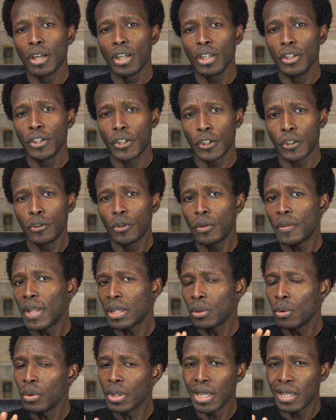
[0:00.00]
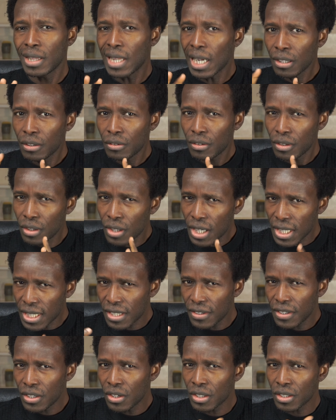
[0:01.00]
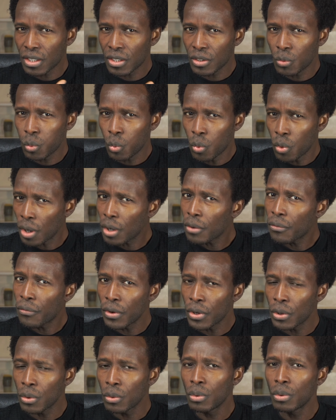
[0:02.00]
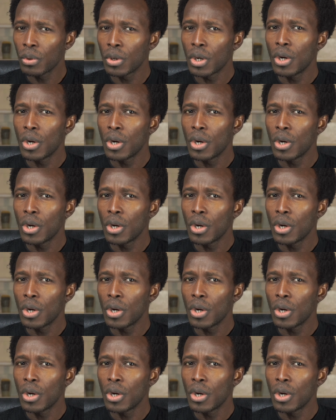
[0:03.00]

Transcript: you should know that, okay, that necessarily doesn't work for you.